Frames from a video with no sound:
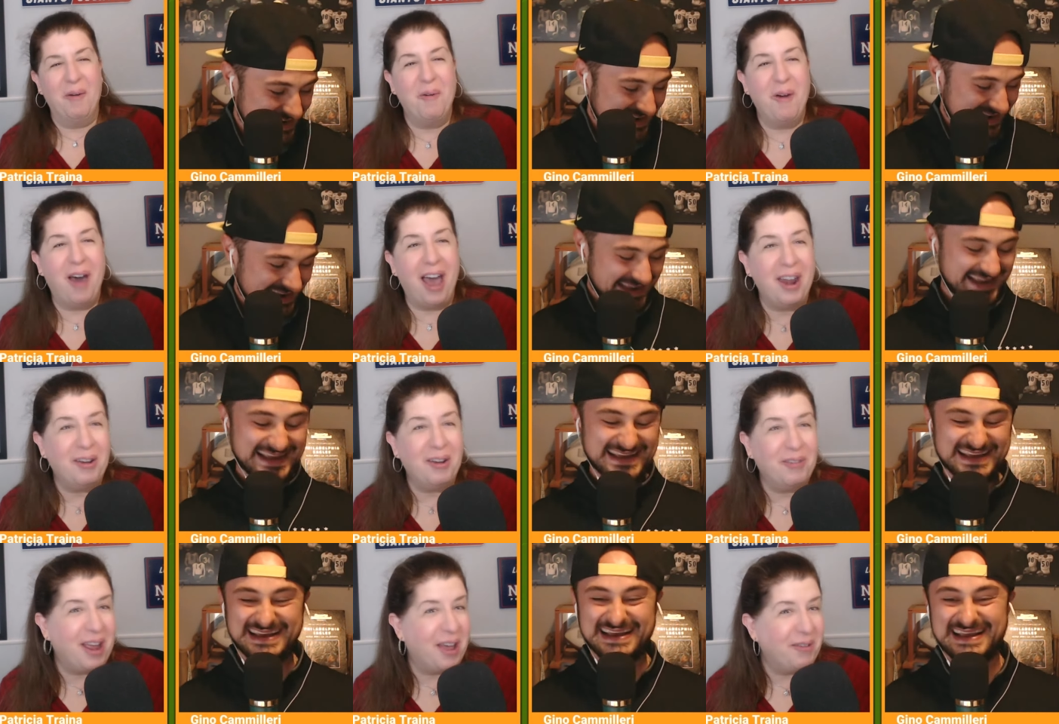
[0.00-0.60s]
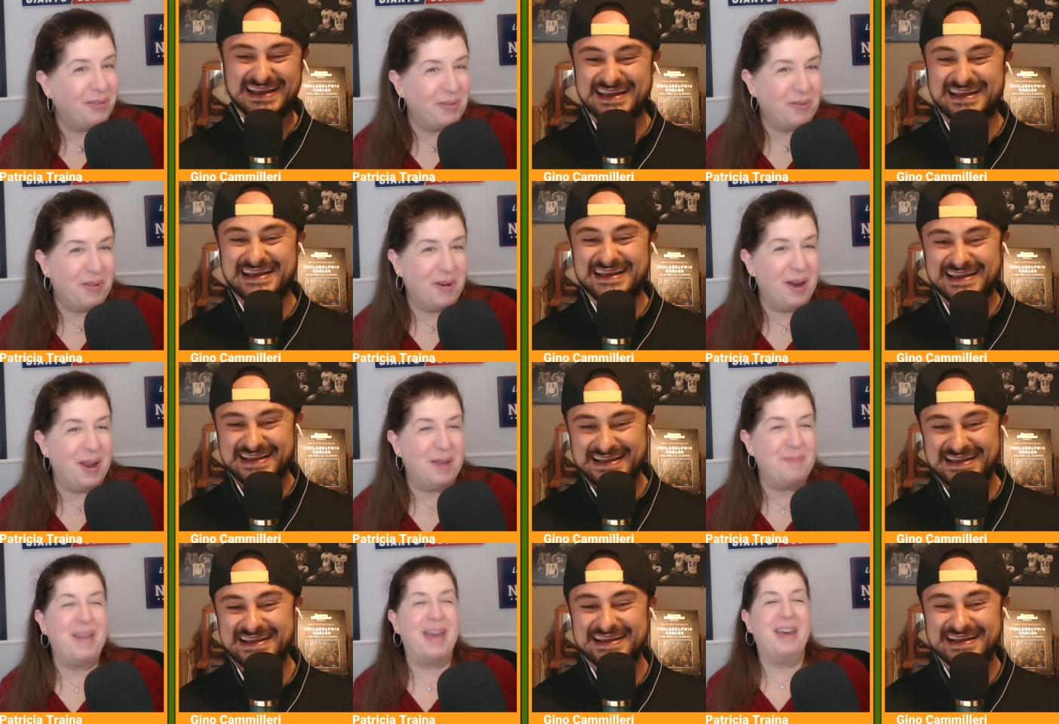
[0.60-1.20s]
Speaker 1: well, I don't have to
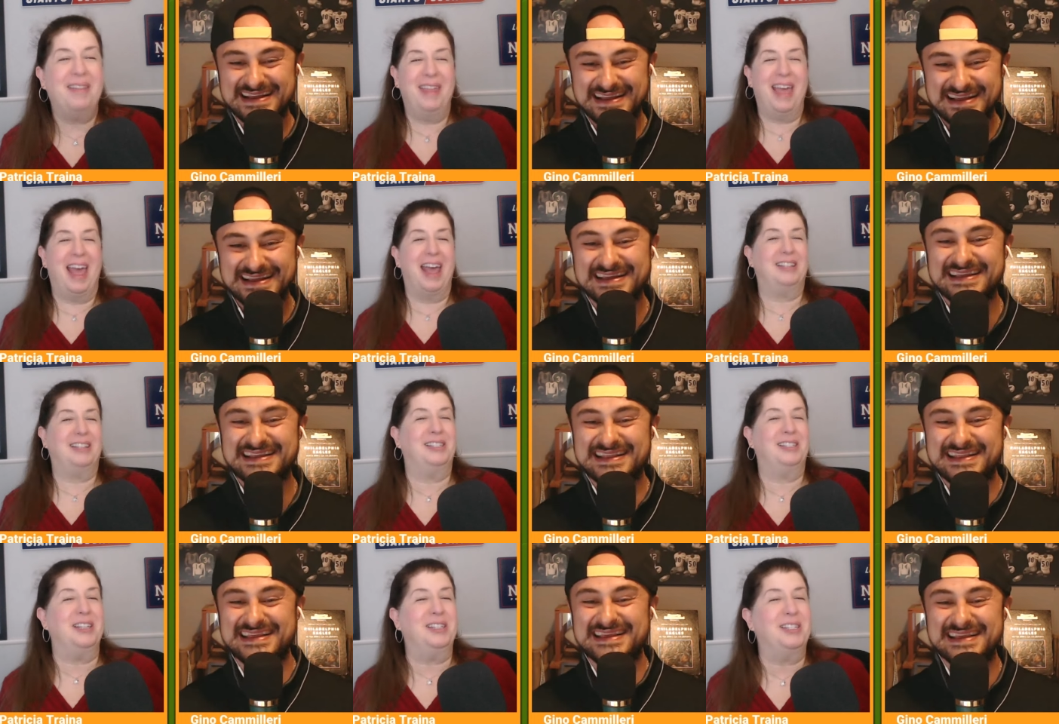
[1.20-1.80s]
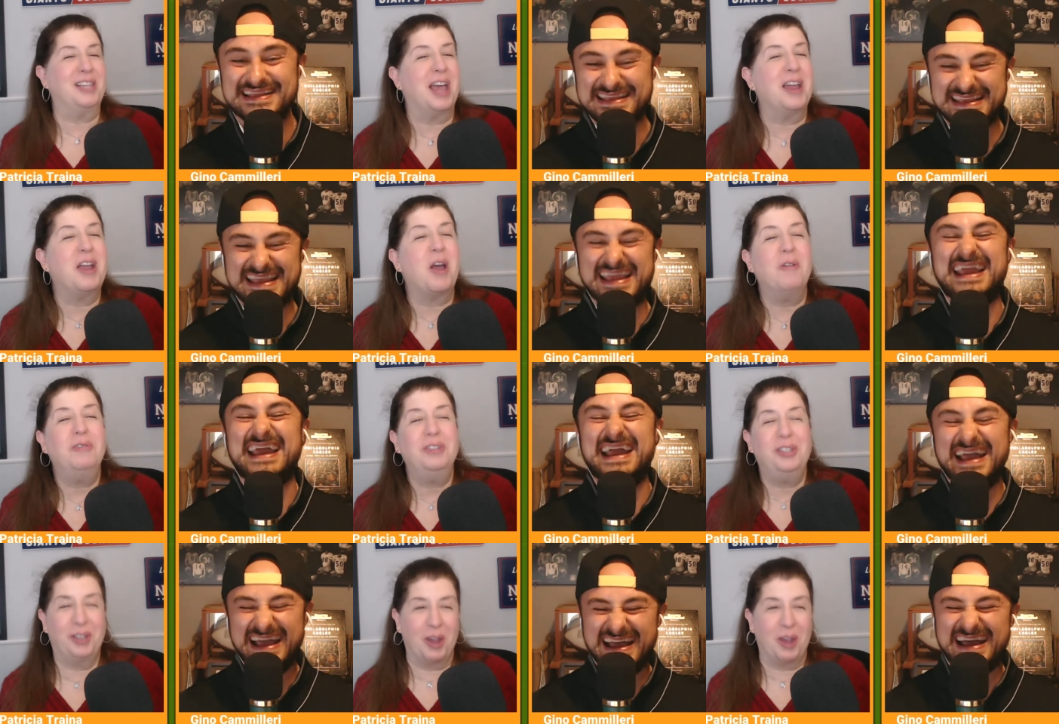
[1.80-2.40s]
worry about that since I
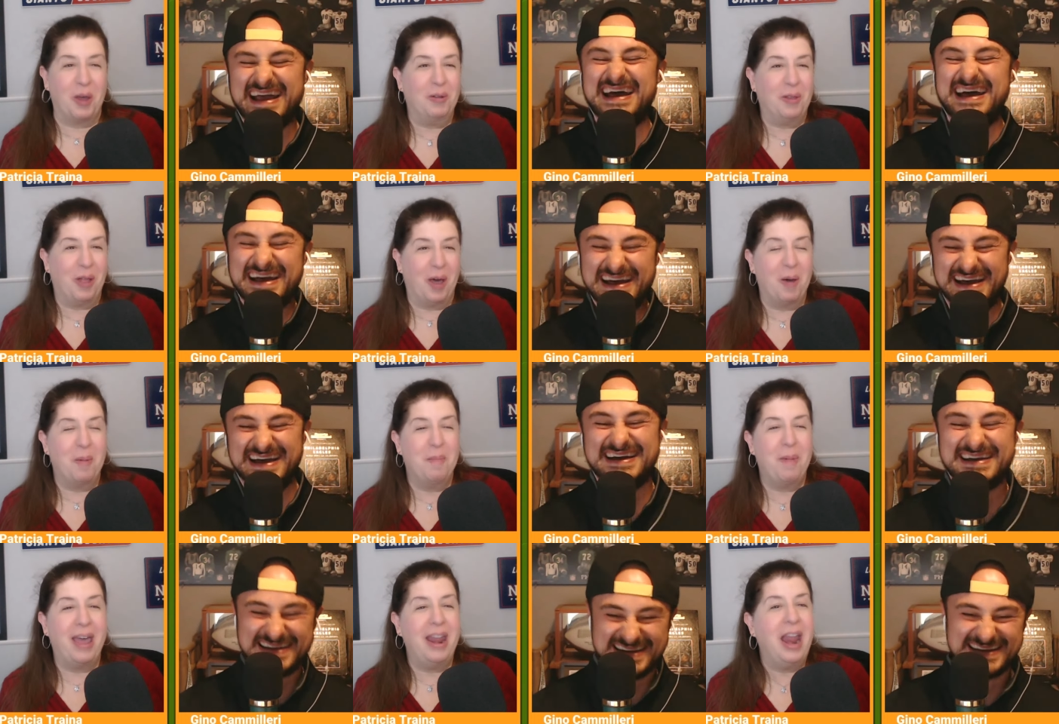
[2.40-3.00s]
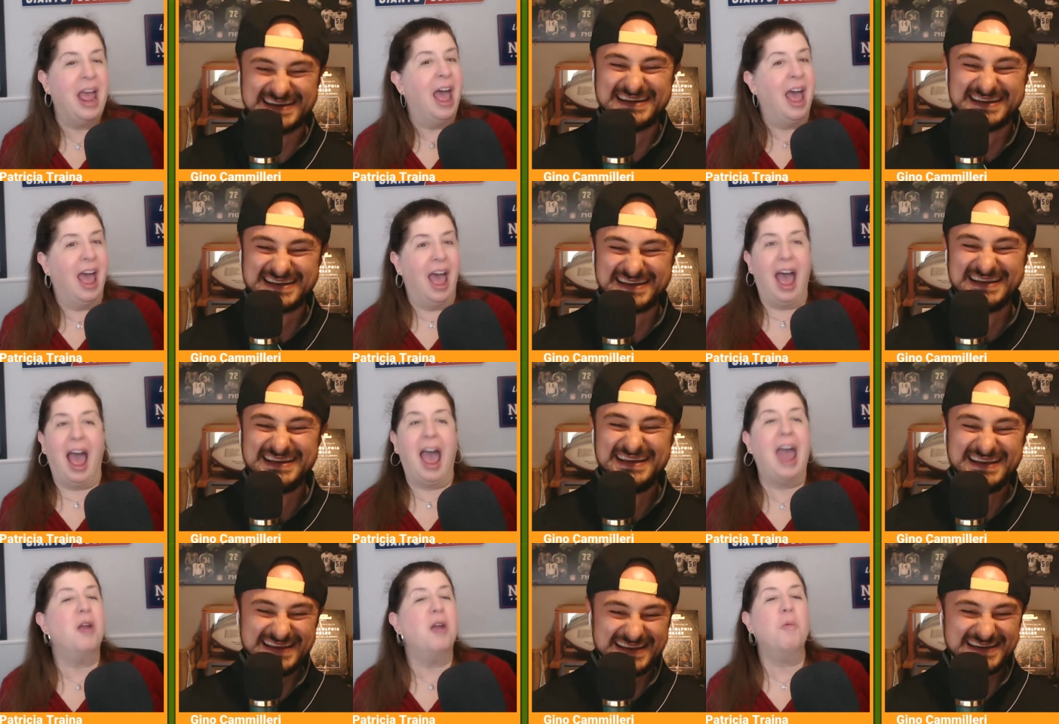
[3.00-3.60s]
go solo, but
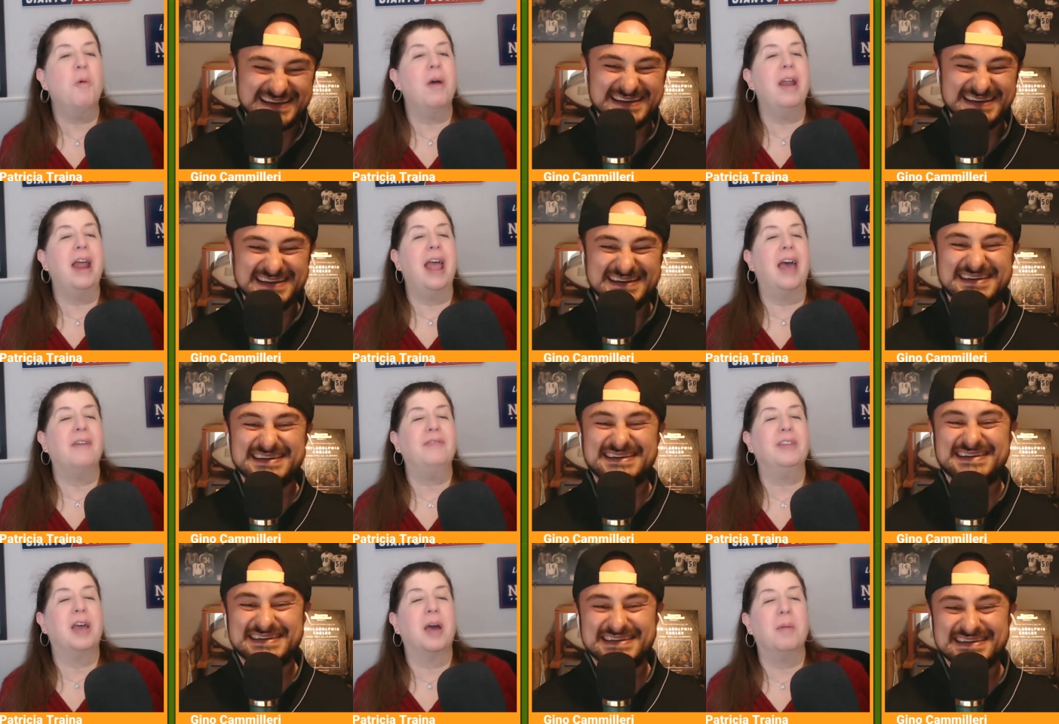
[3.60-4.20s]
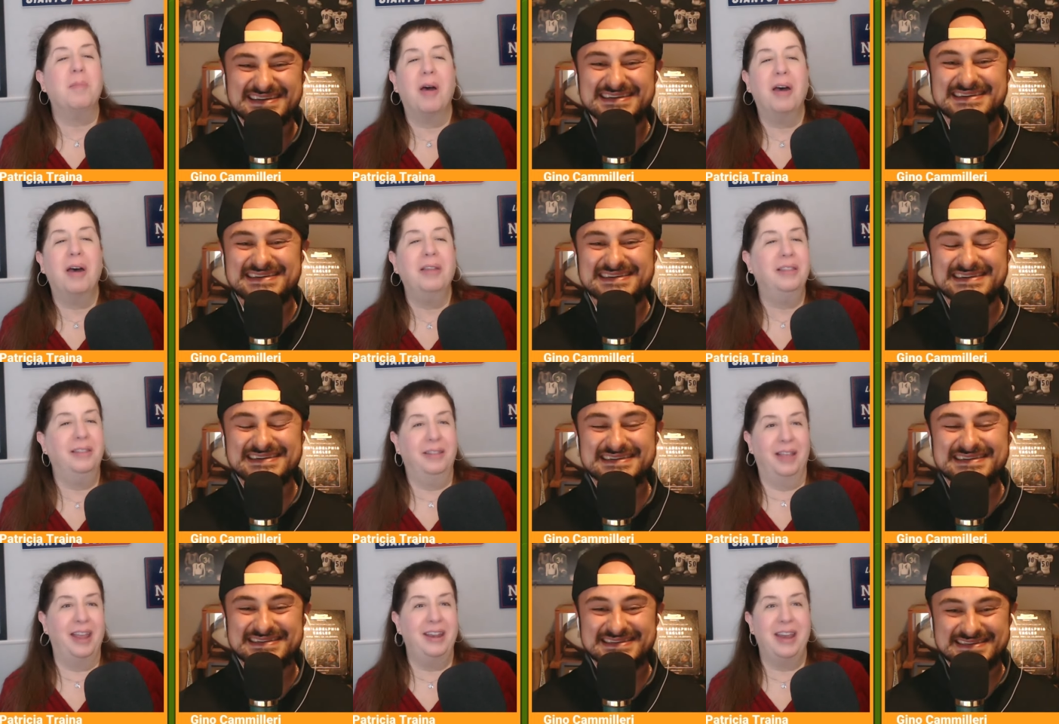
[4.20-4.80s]
I don't want to have to come
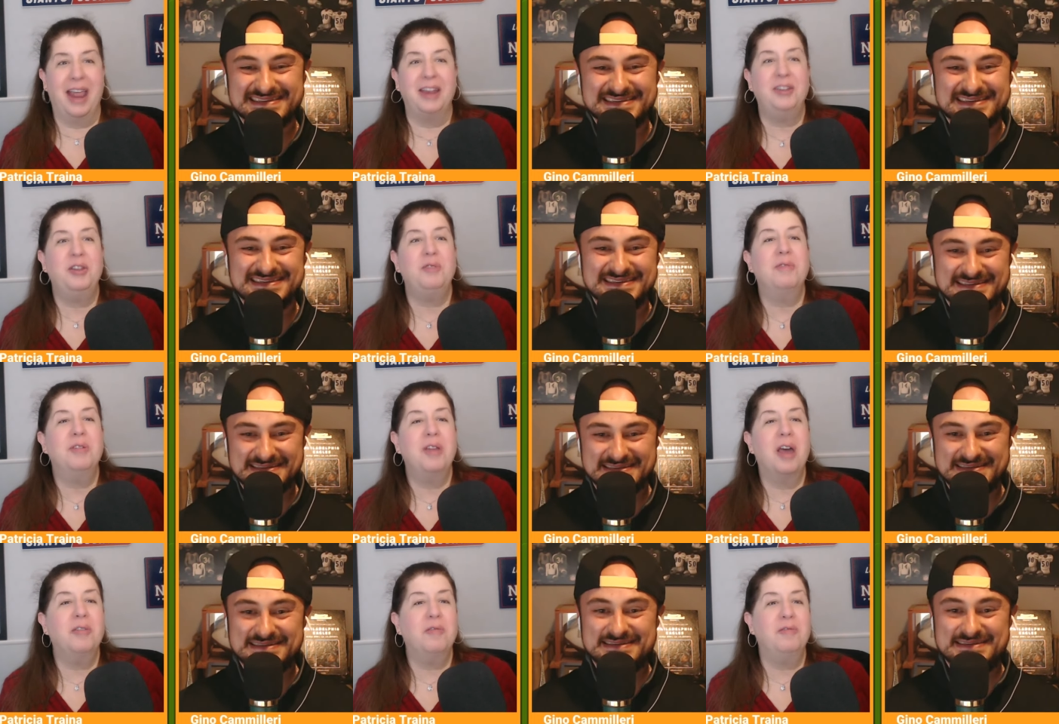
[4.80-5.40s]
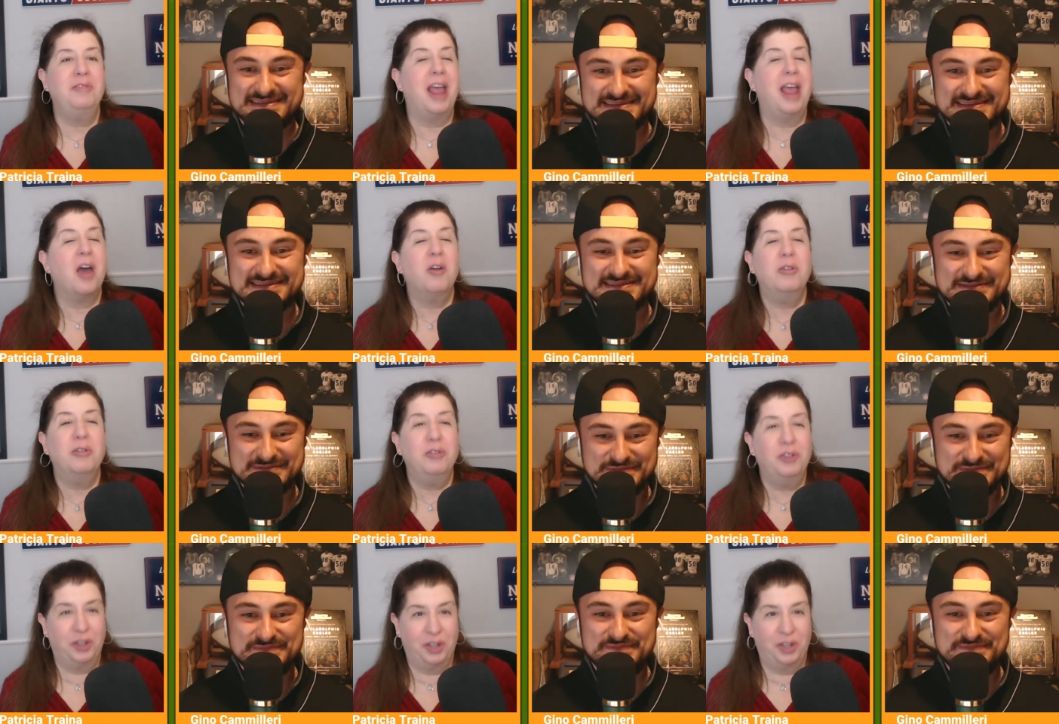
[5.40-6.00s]
on and, and do another downer